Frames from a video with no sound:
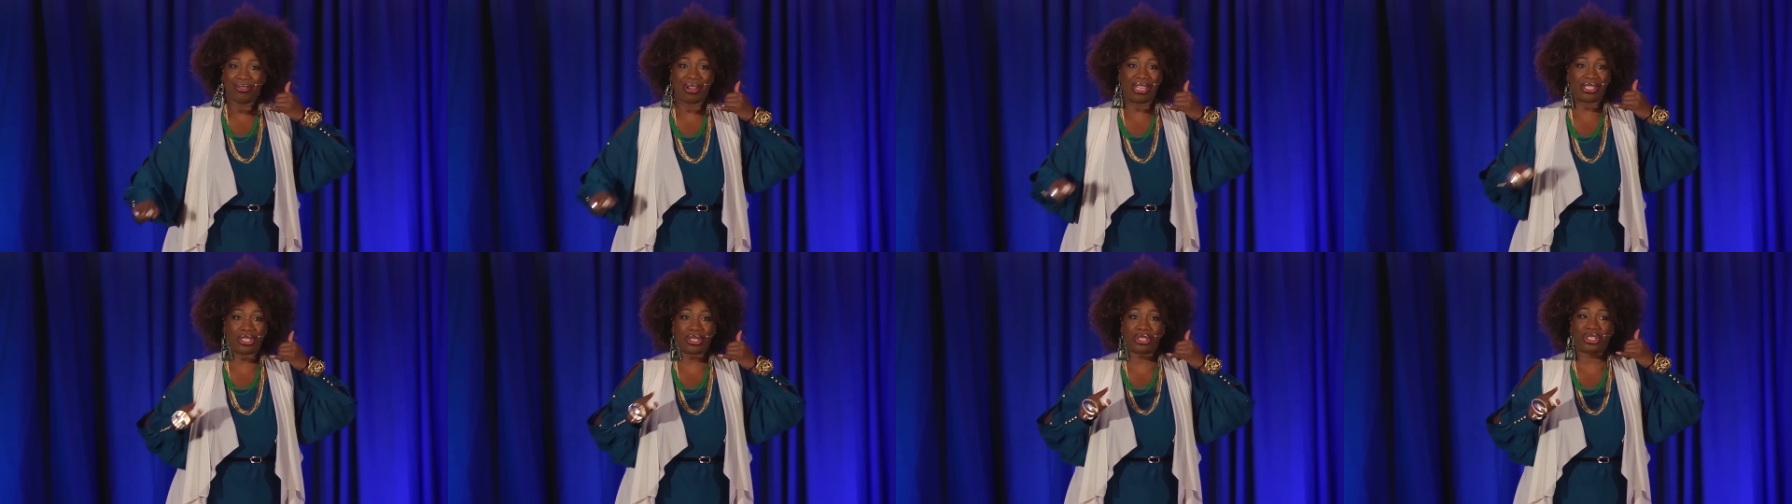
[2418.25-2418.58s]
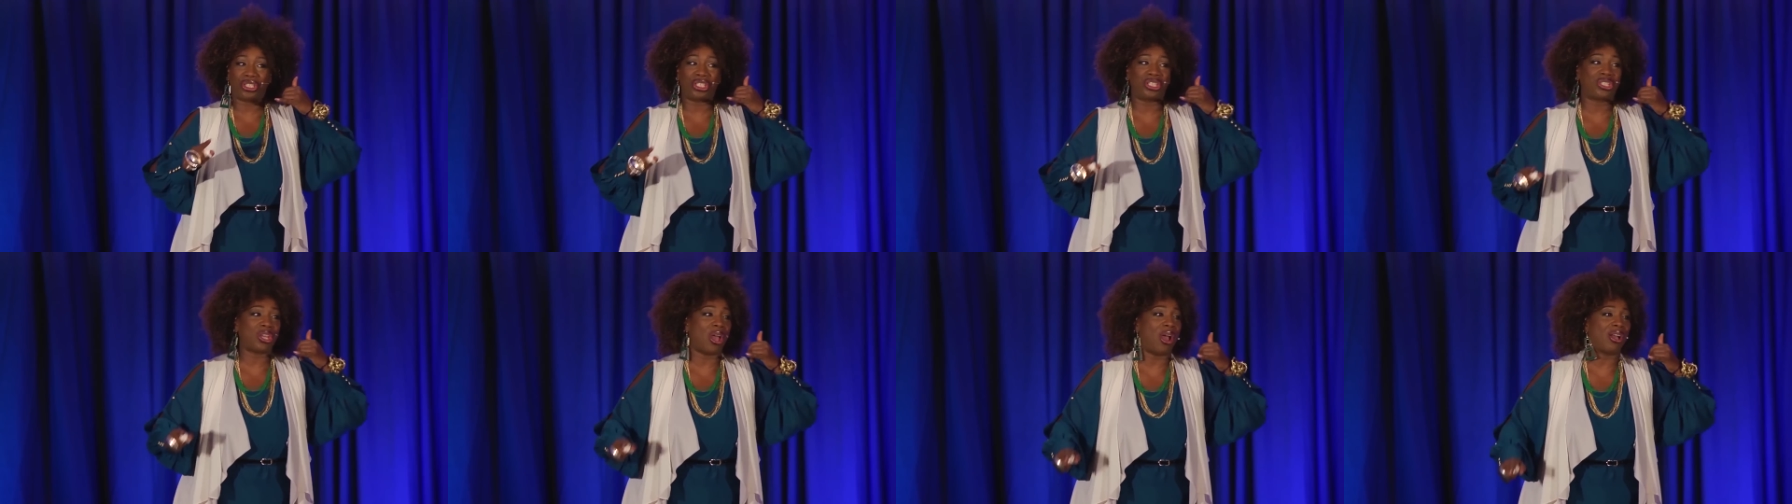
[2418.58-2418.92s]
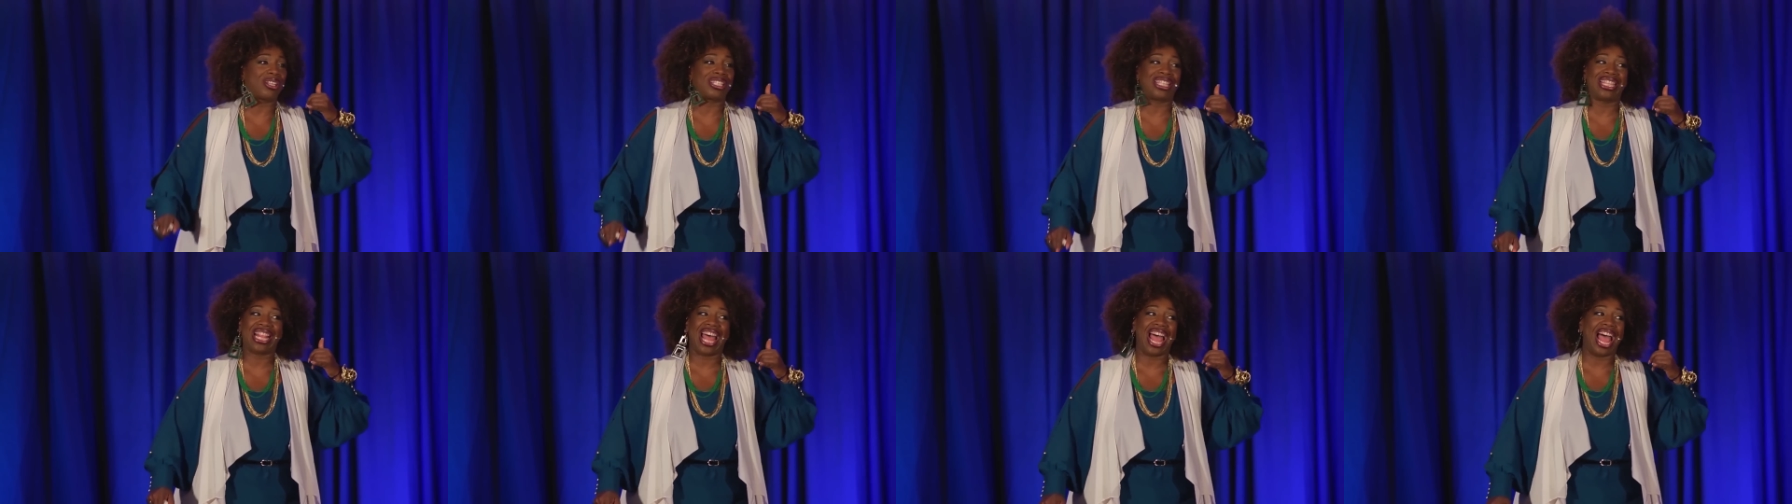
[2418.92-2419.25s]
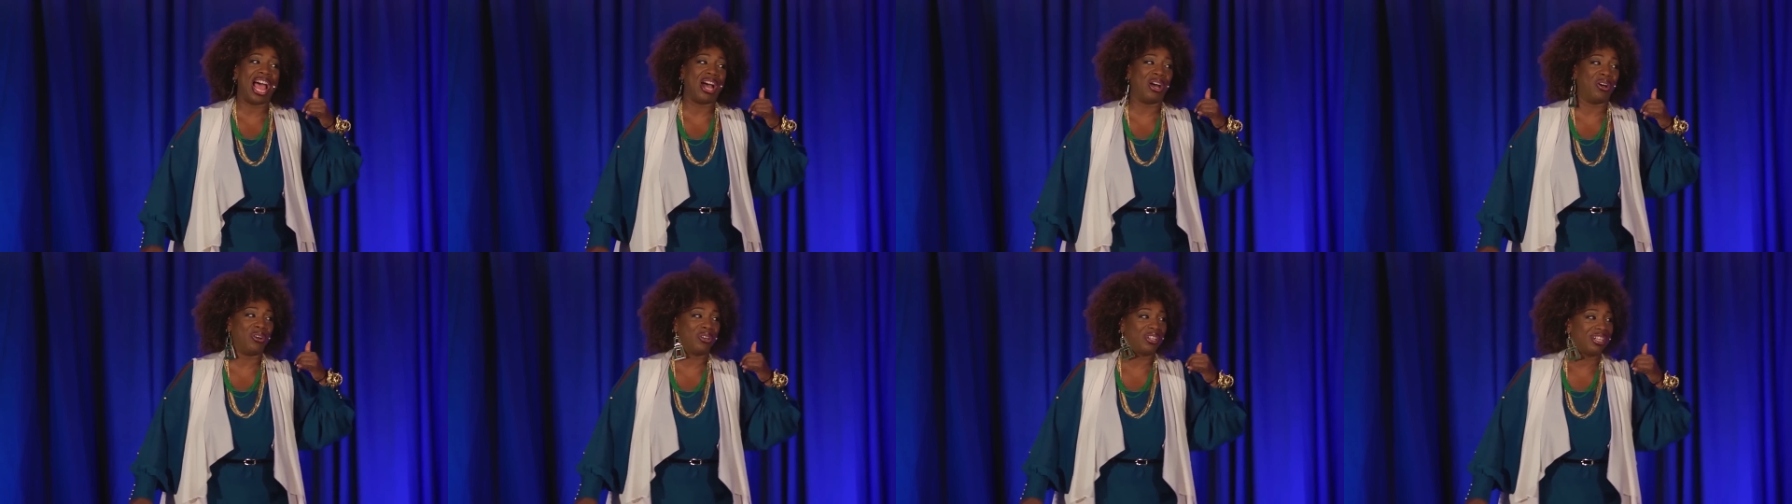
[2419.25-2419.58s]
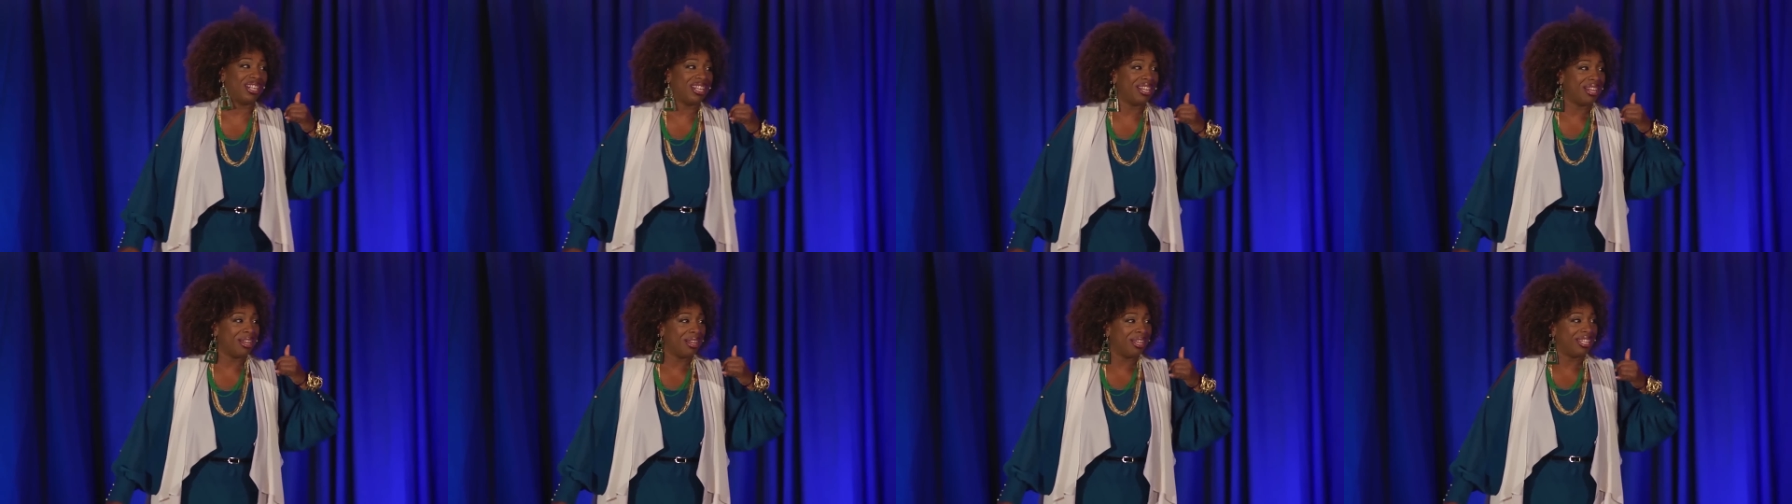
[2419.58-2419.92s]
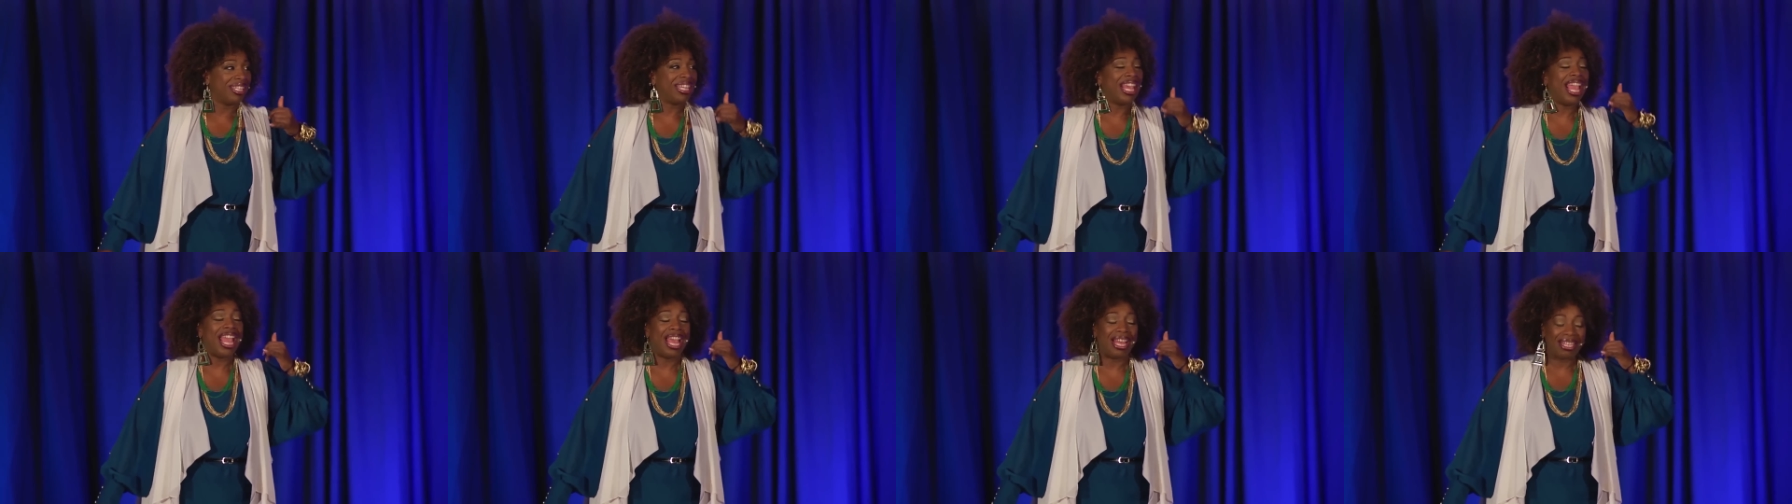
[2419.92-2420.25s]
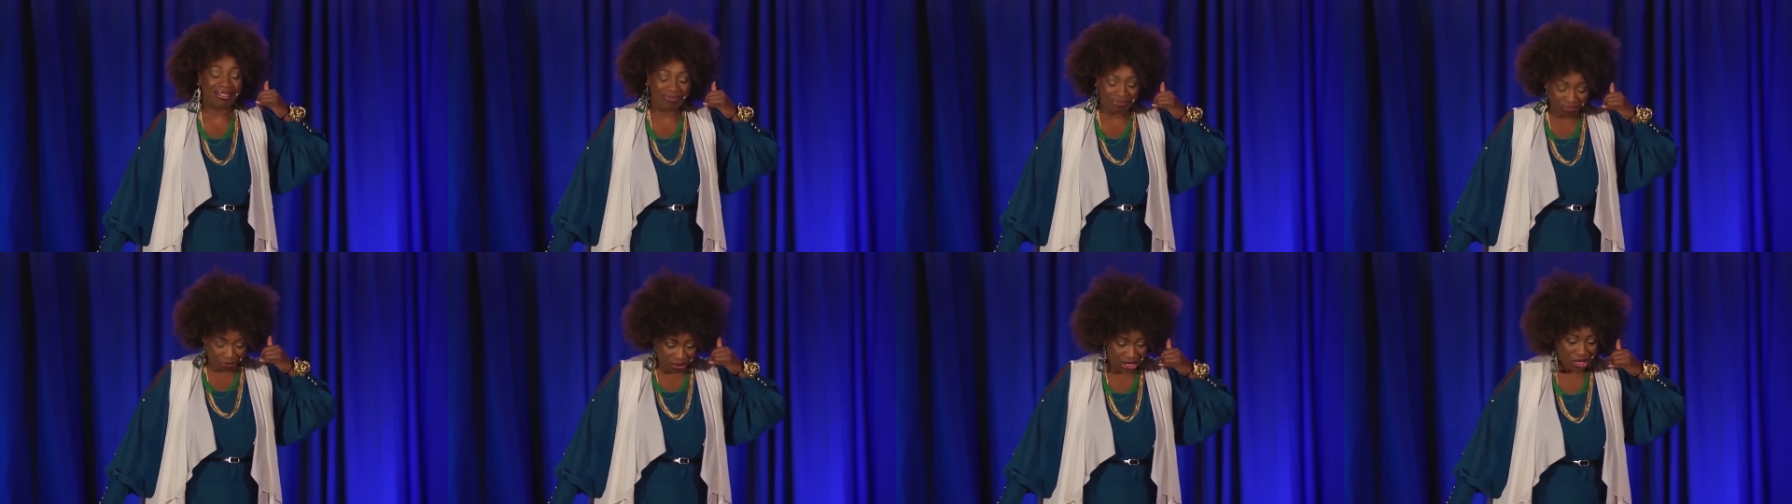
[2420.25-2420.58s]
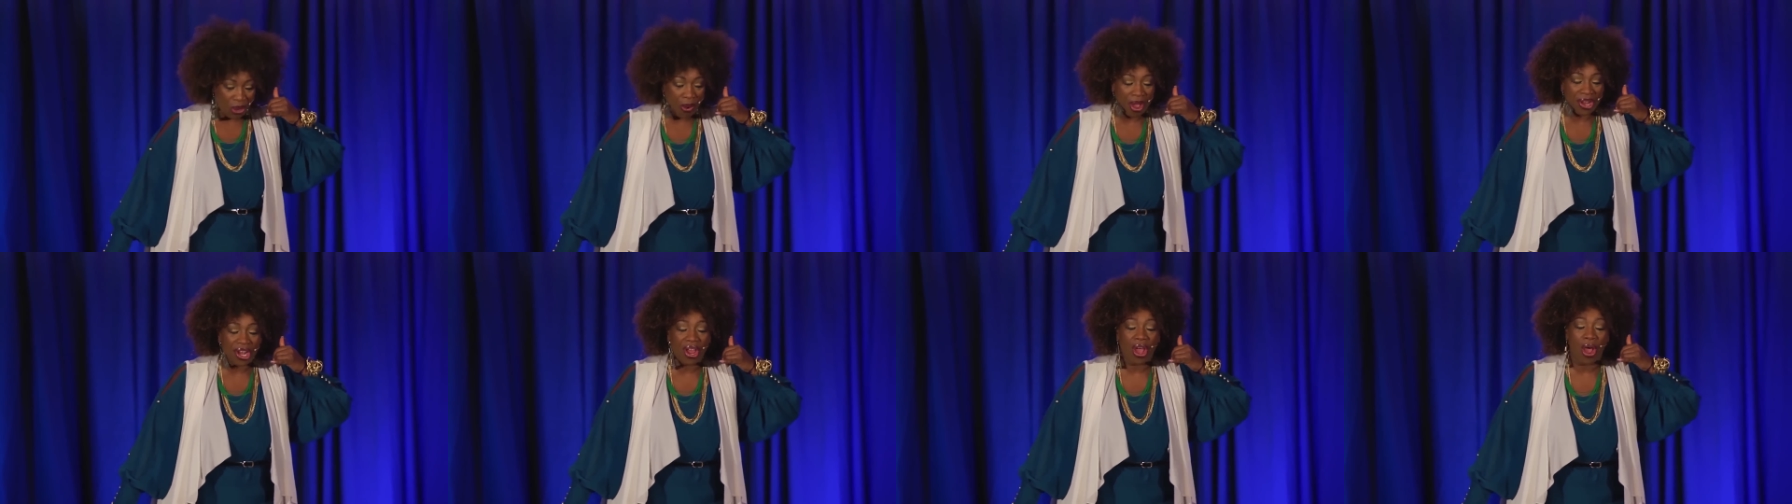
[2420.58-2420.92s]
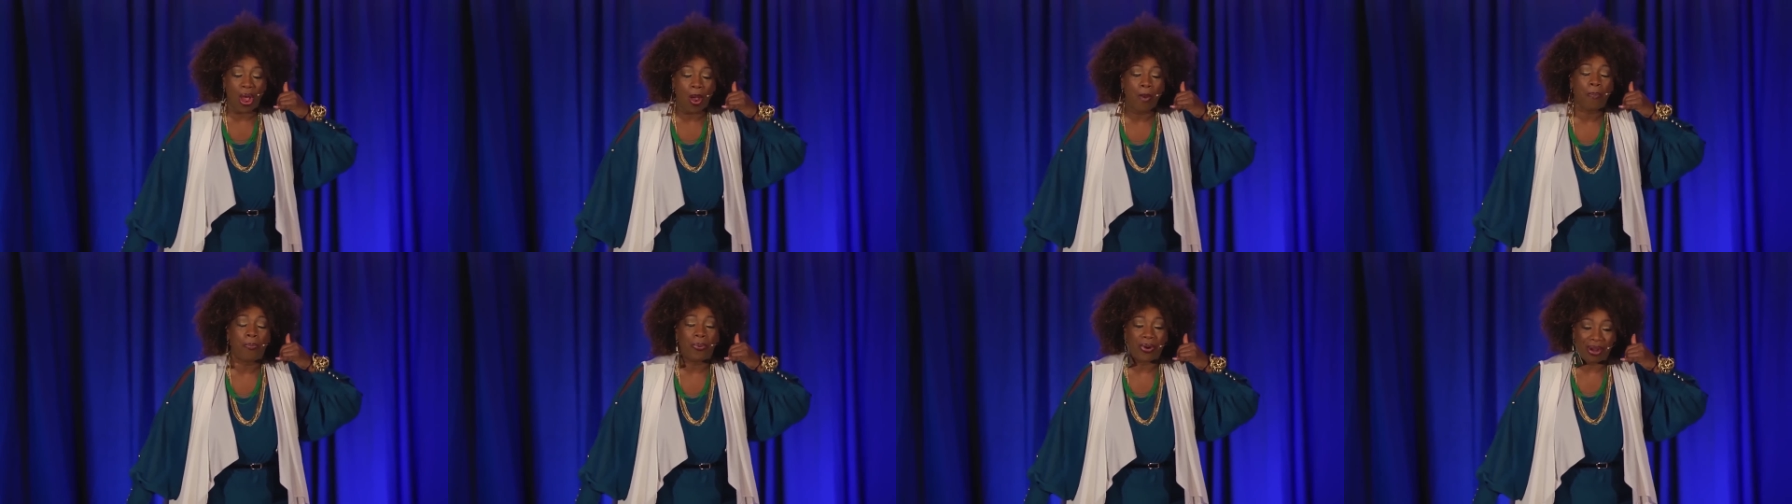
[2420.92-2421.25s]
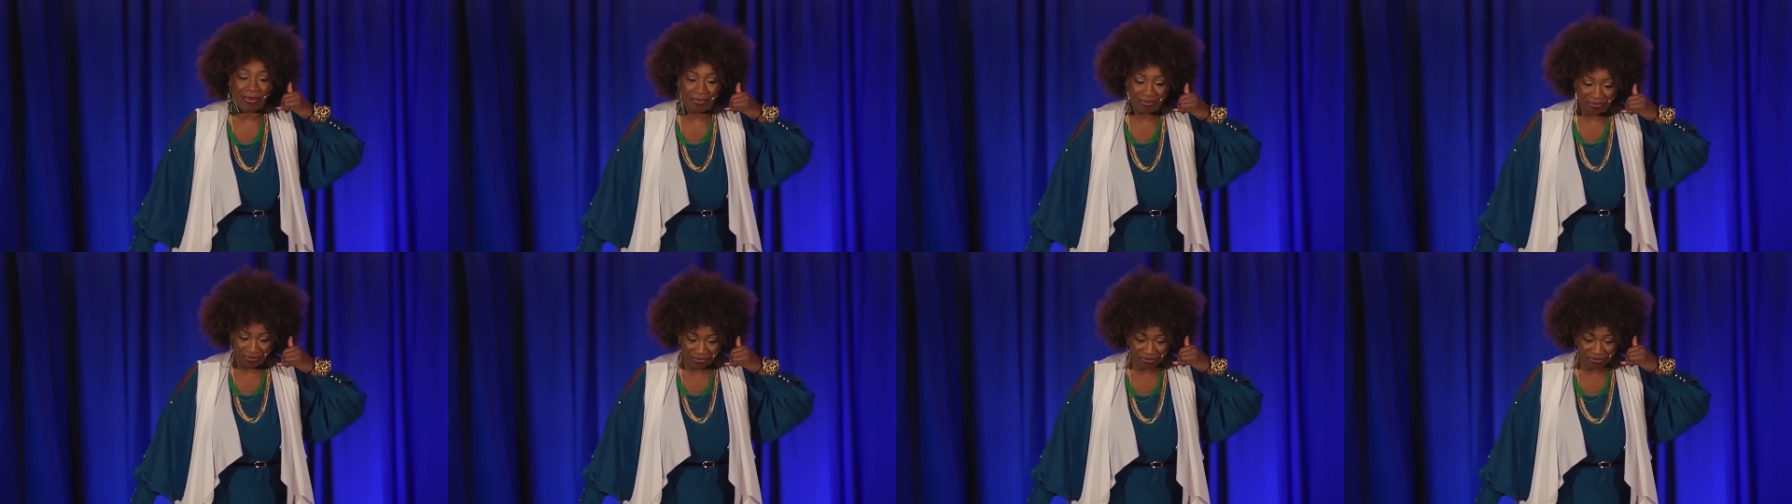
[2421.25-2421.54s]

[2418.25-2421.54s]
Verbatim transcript: Right, so she talks loud. Yeah, we going to Oprah.